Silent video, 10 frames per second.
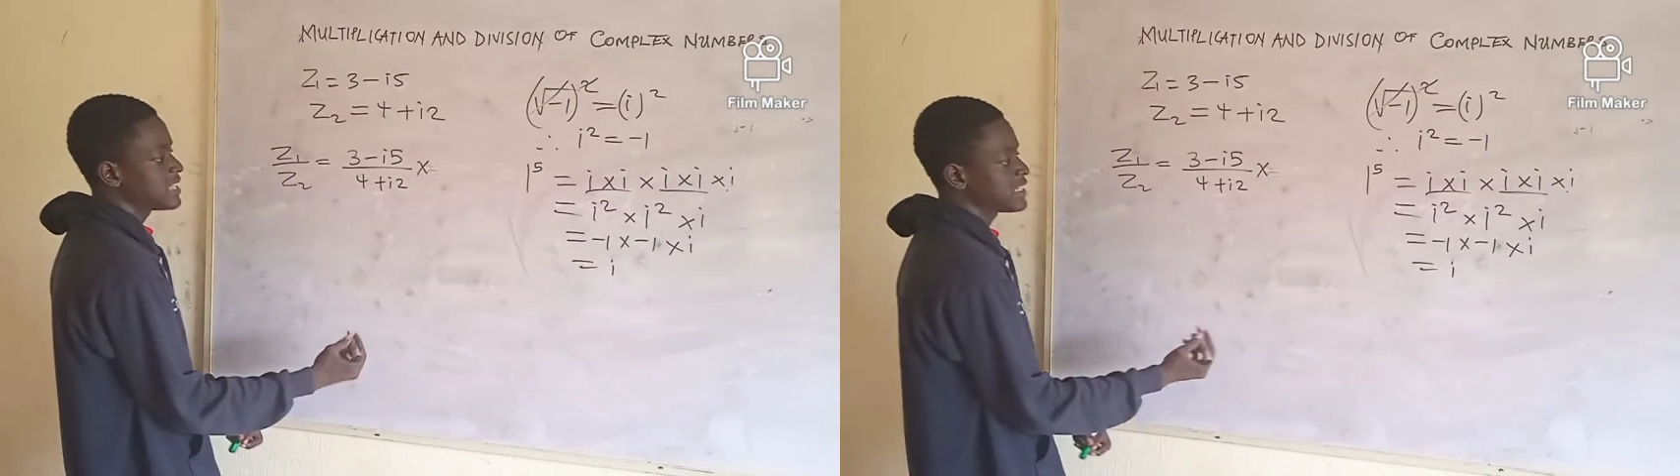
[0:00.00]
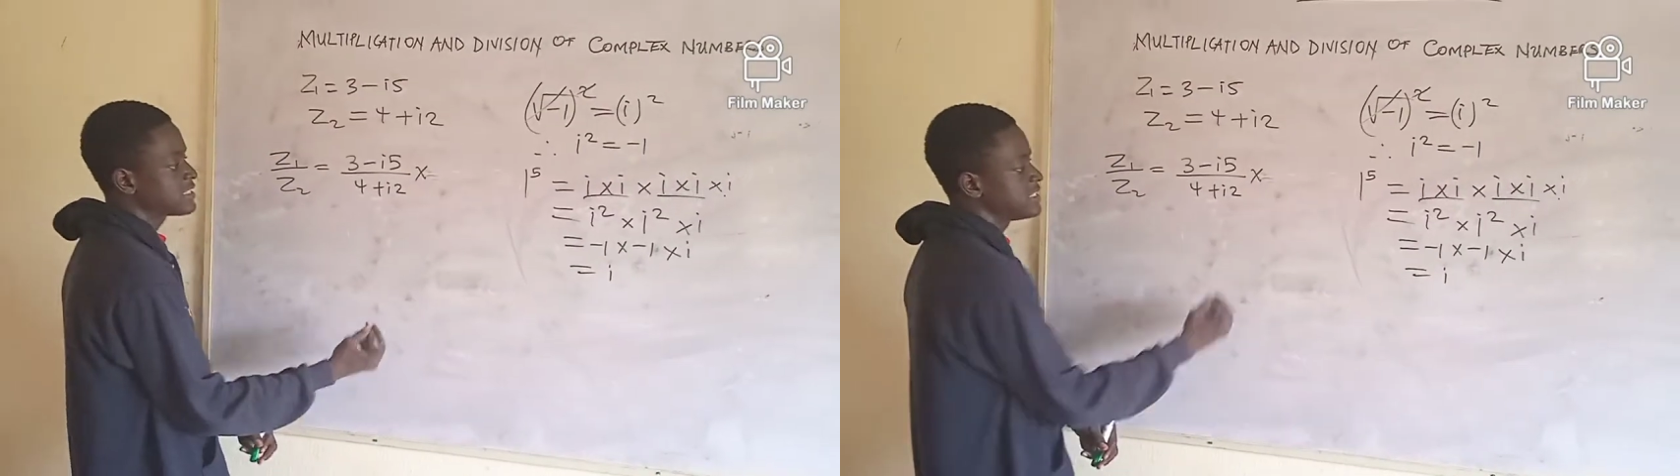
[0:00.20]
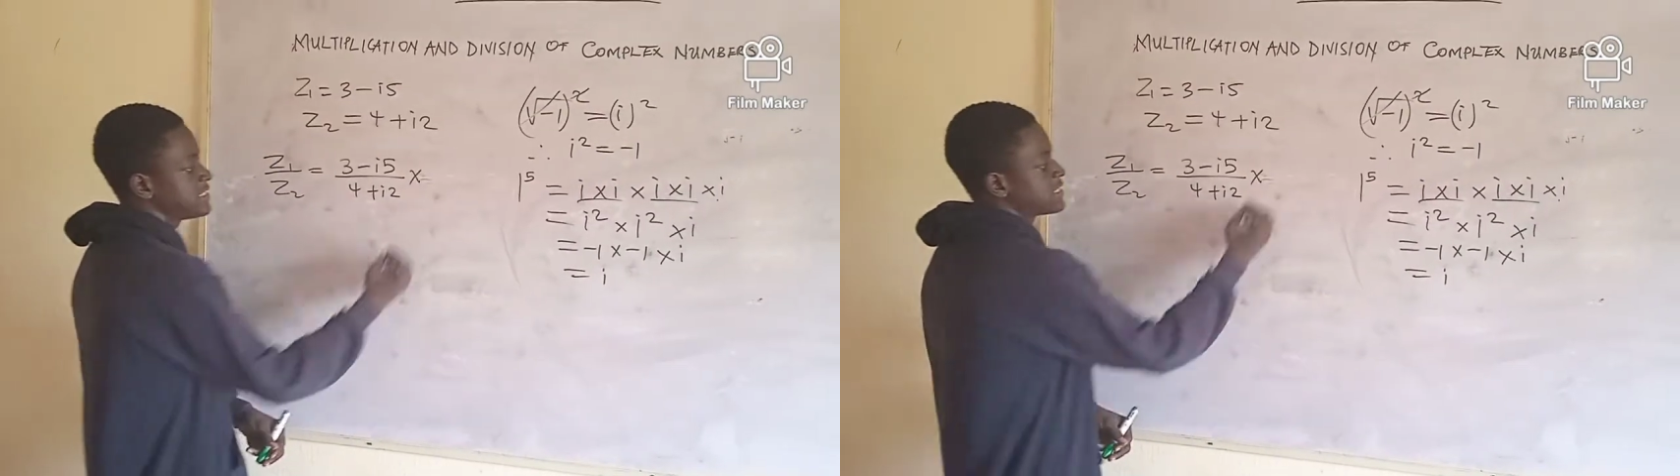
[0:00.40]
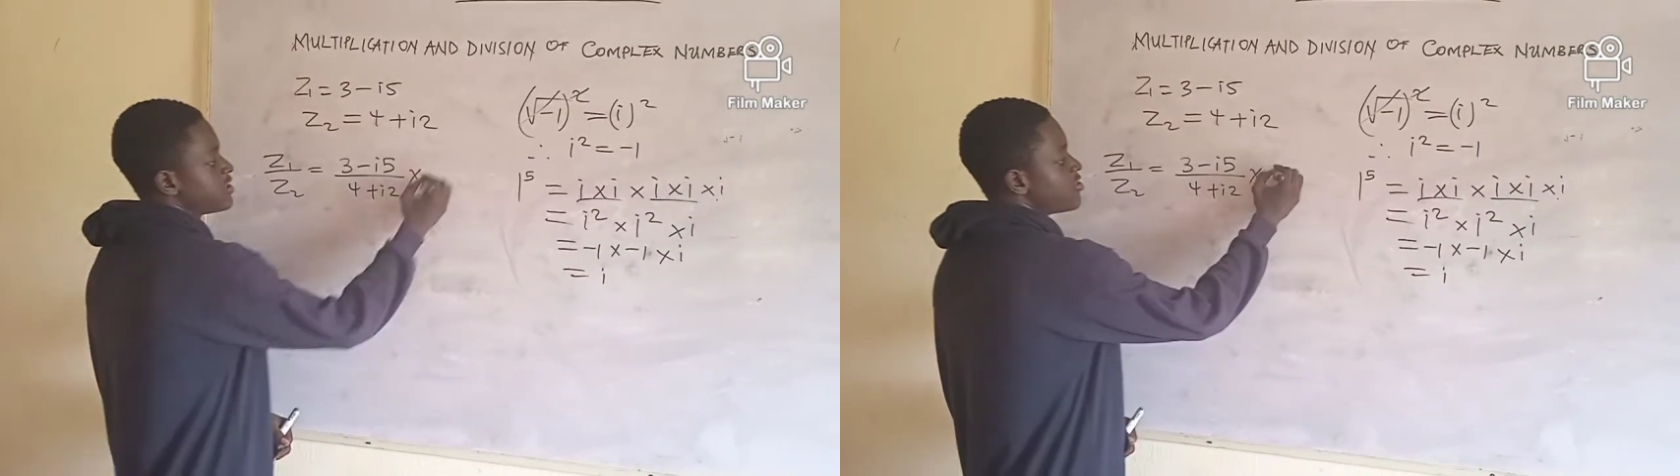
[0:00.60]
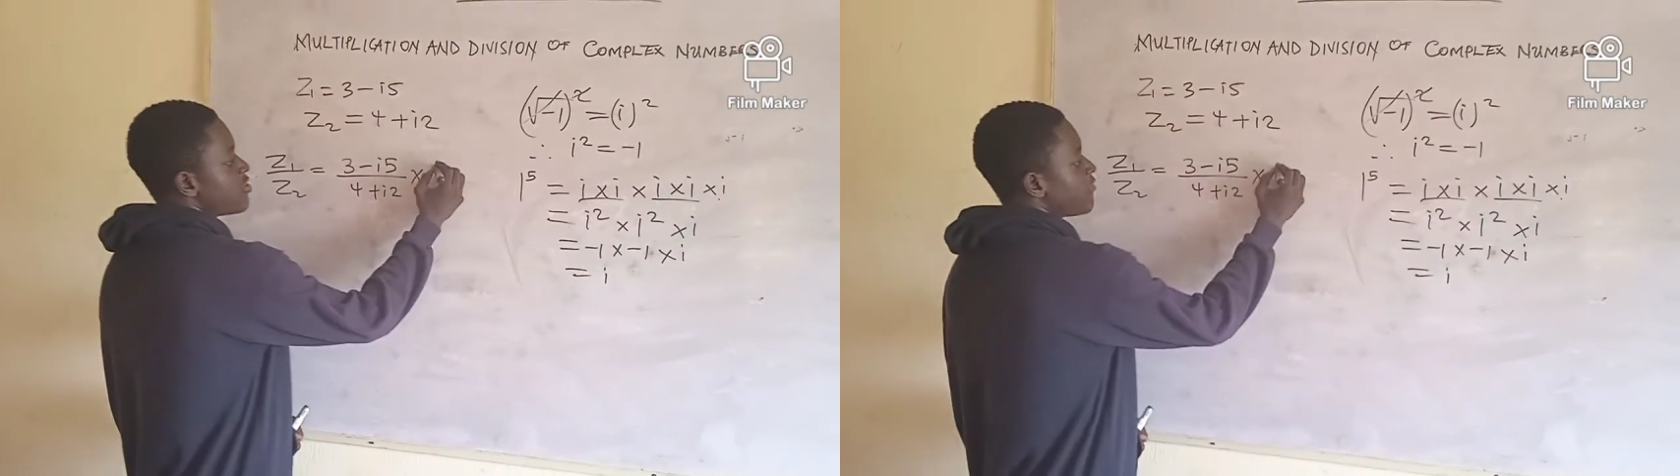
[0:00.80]
That is
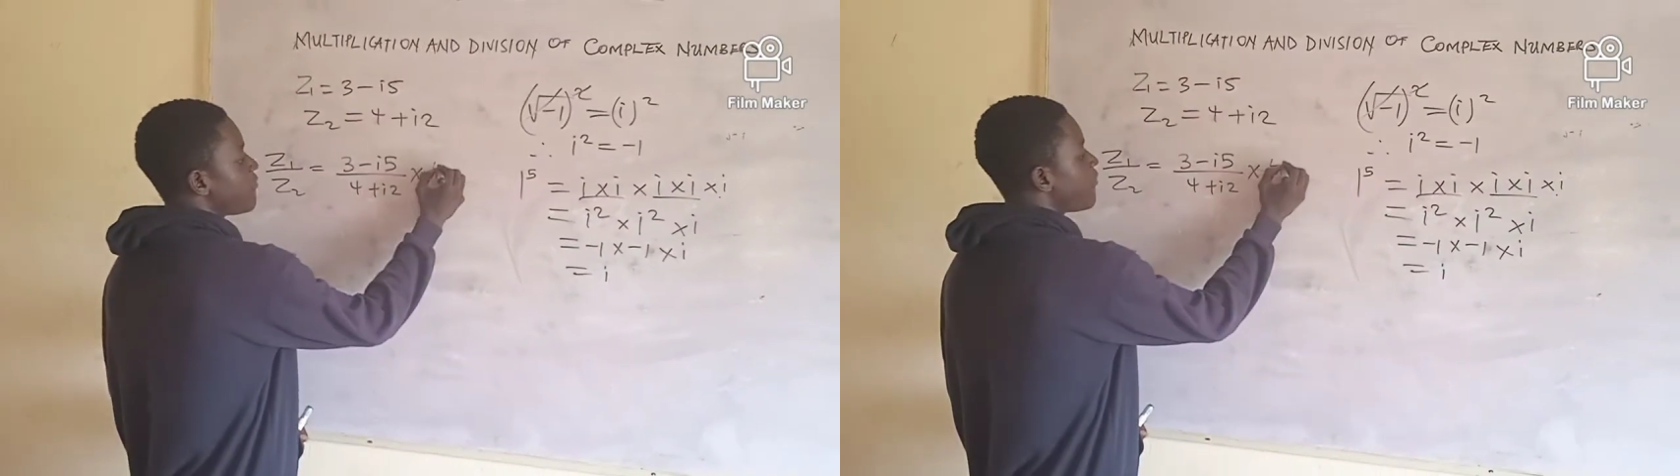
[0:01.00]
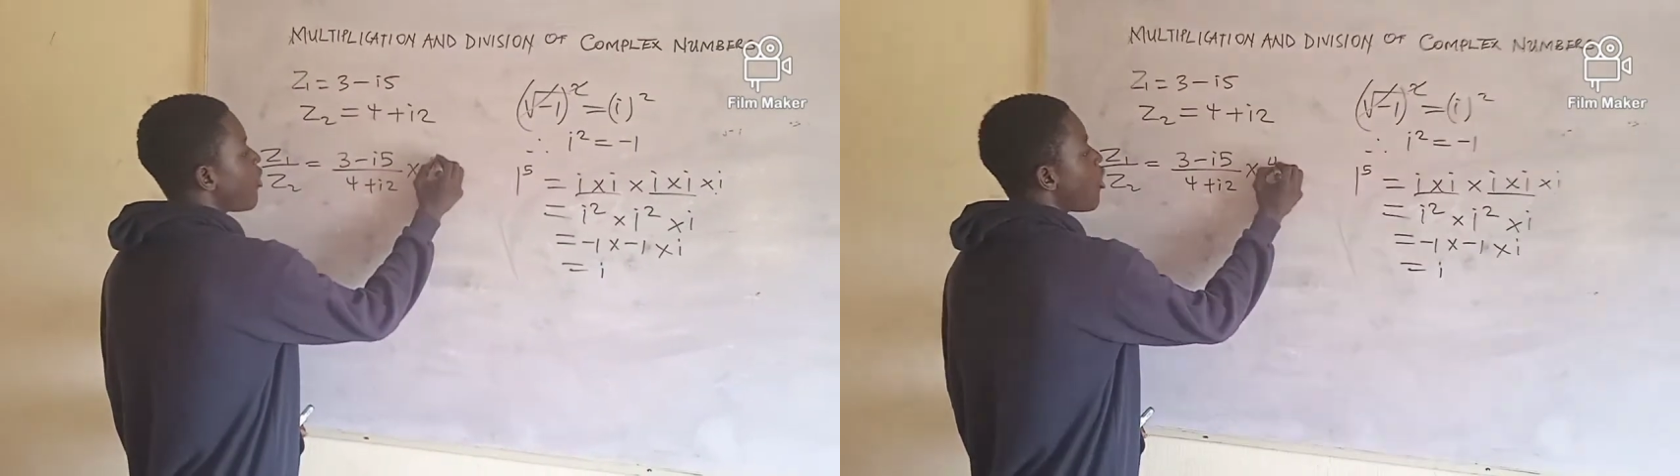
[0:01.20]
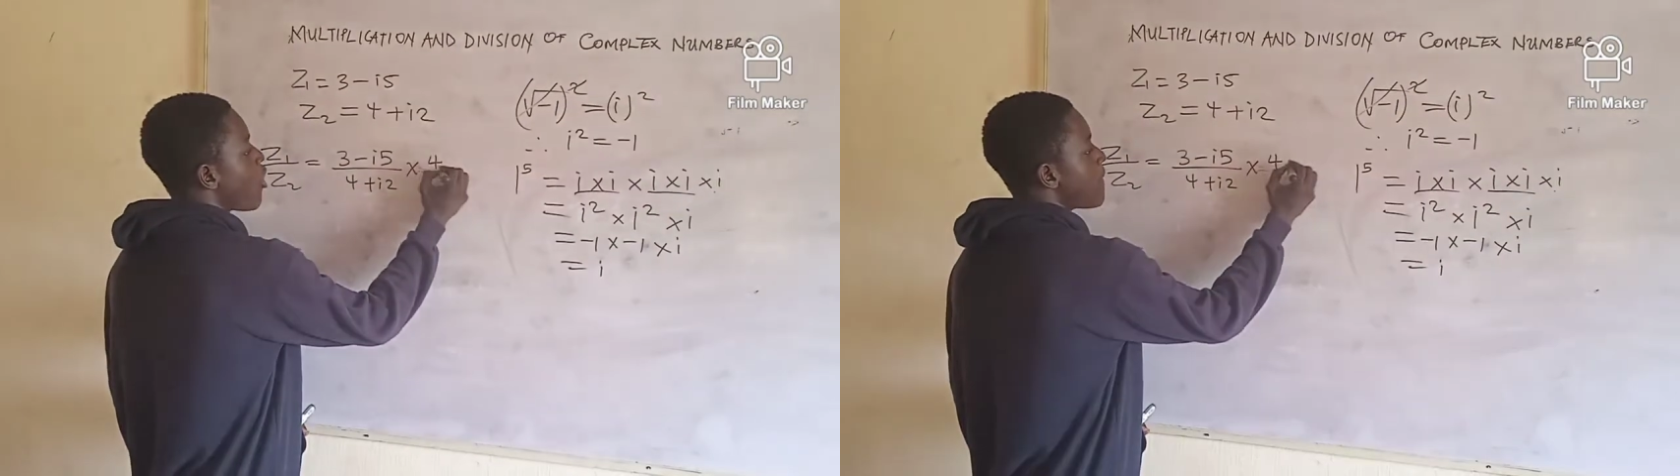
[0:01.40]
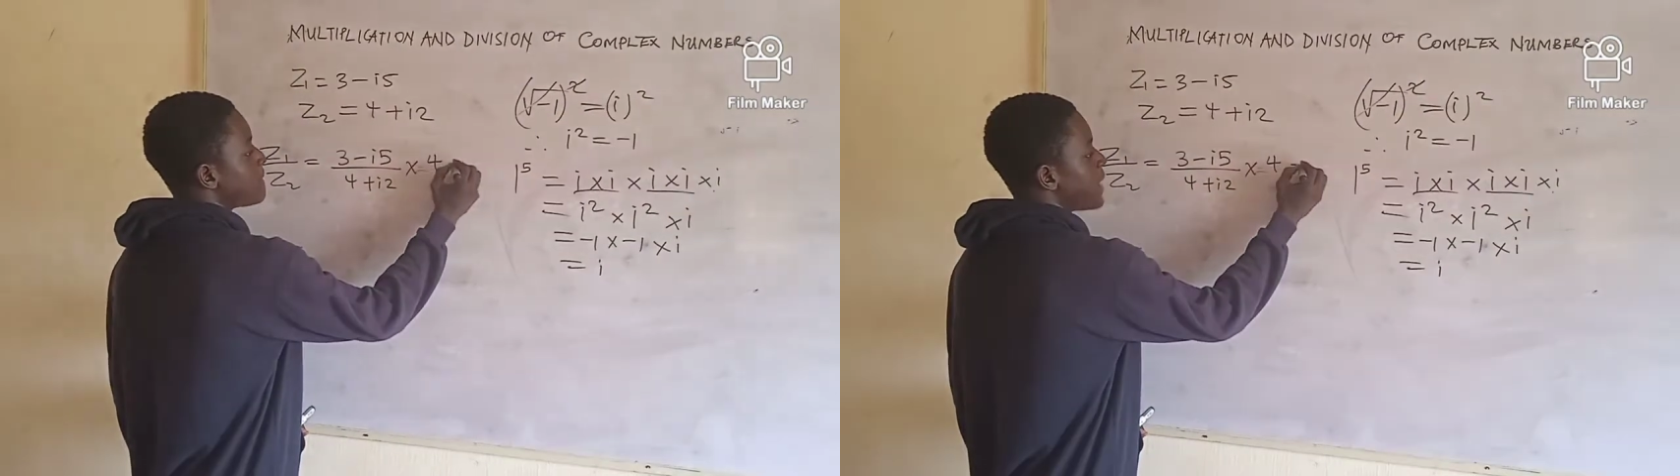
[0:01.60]
4